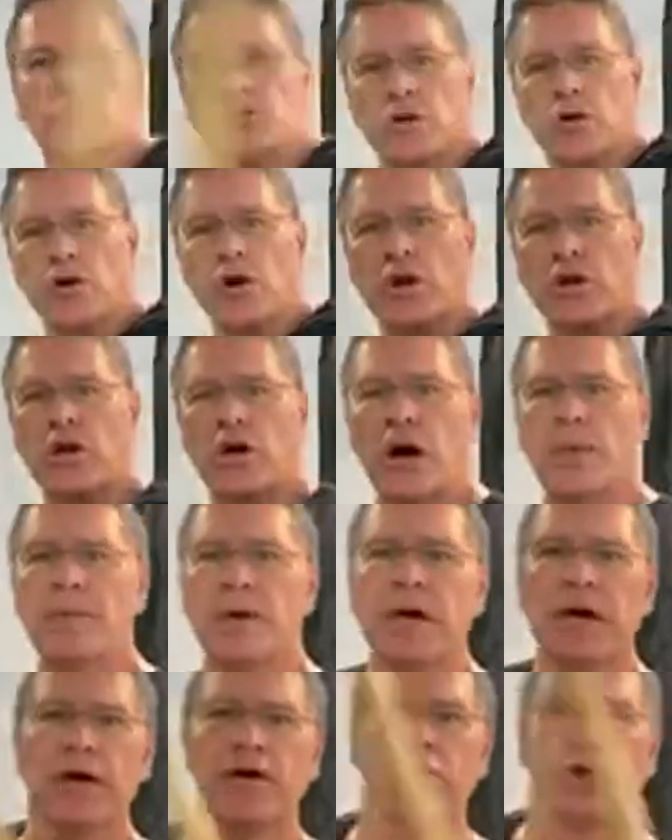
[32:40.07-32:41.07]
So you're gonna
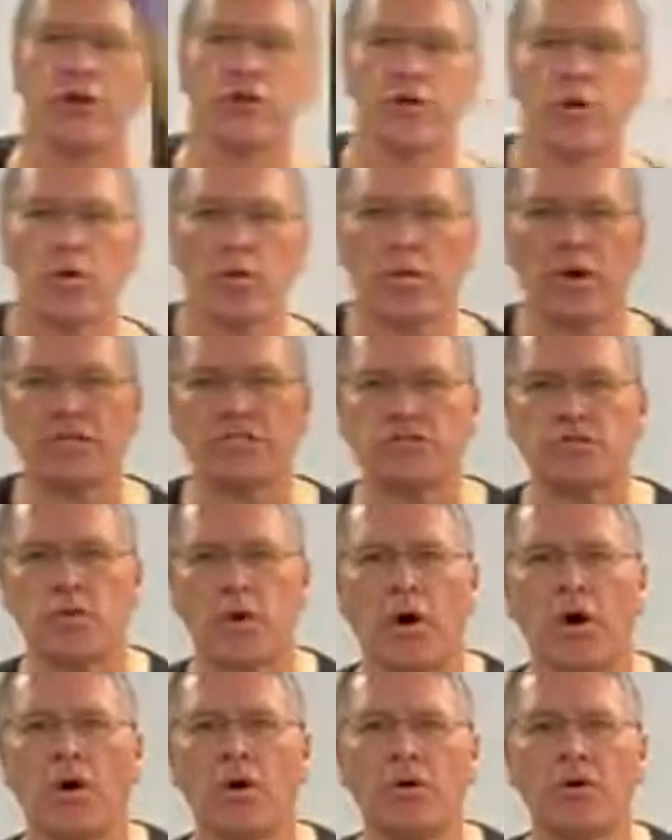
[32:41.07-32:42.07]
come here, you're gonna do a wrist
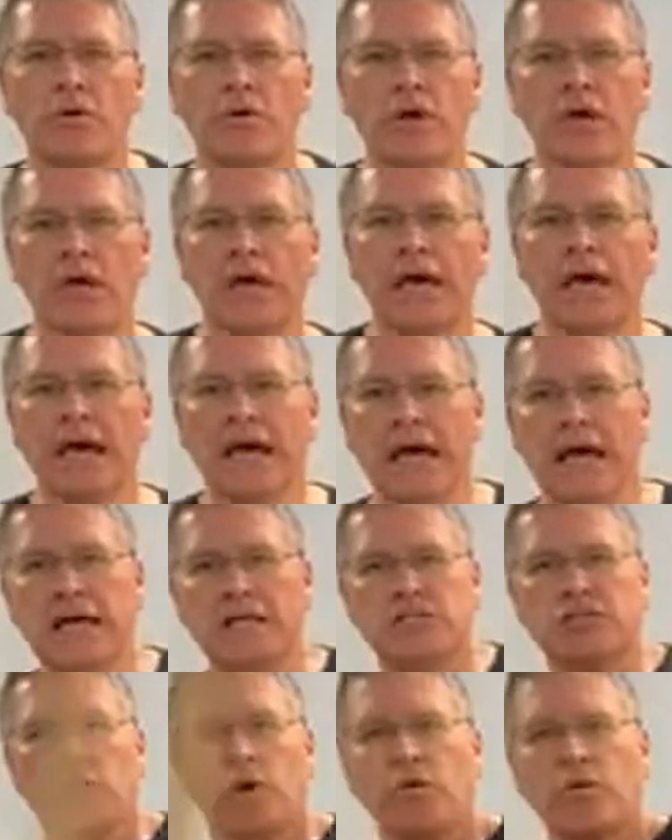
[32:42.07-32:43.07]
roll
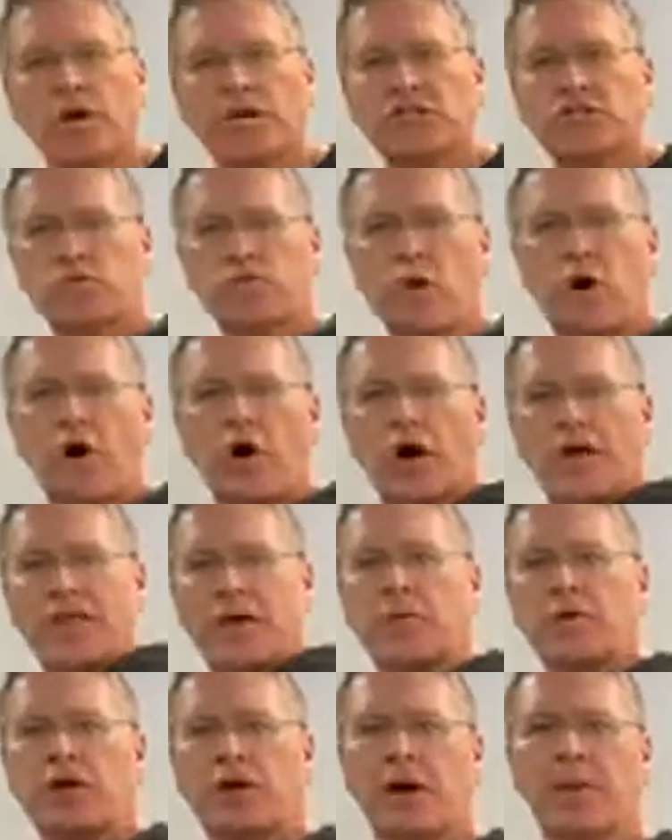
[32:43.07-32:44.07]
into a wrist roll, and
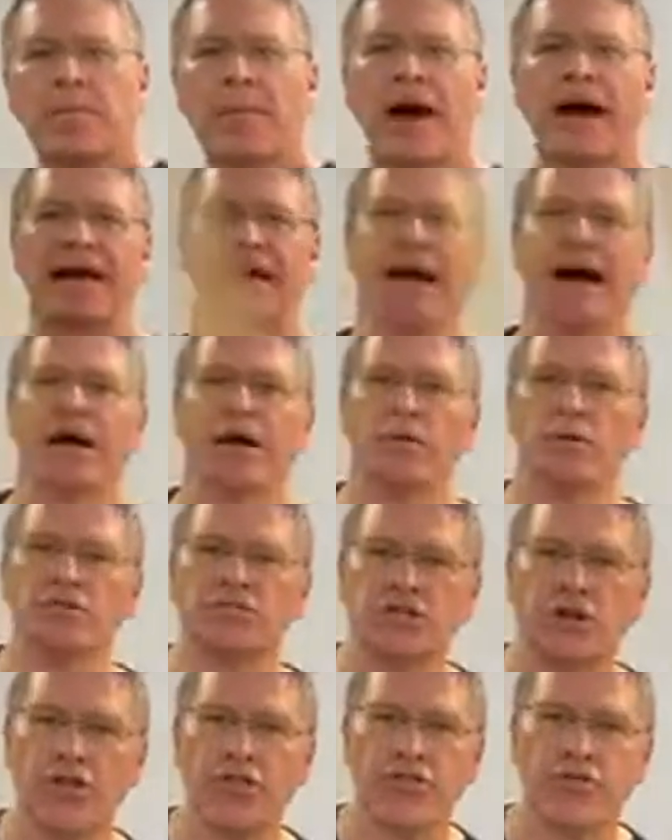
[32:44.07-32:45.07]
then when you come back out, I want
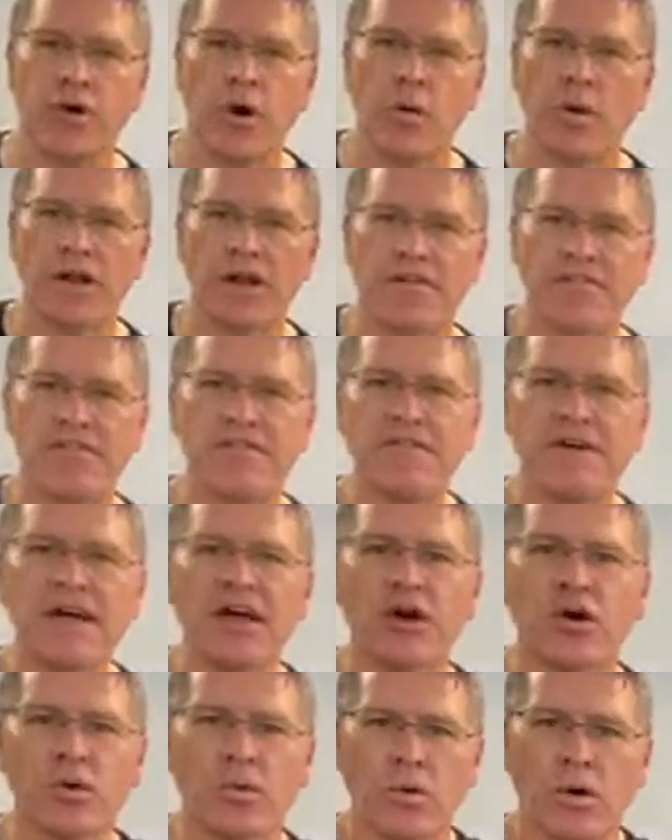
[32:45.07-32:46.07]
you to throw in a
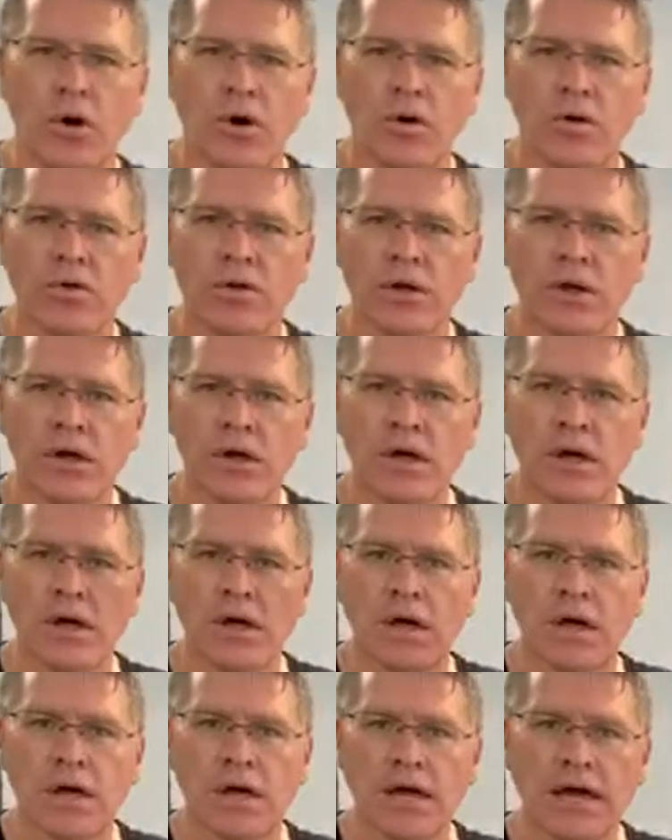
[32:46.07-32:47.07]
finger roll,
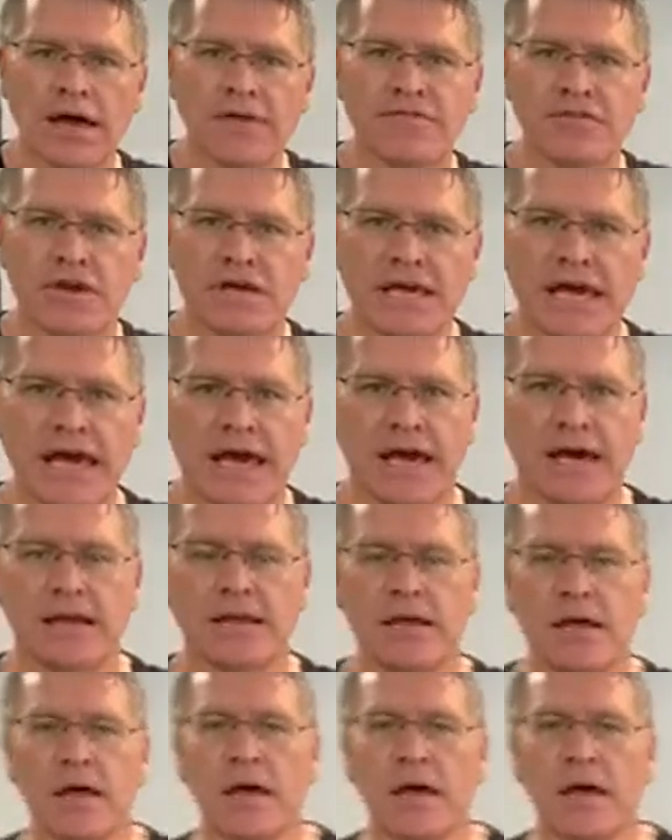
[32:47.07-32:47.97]
if you can.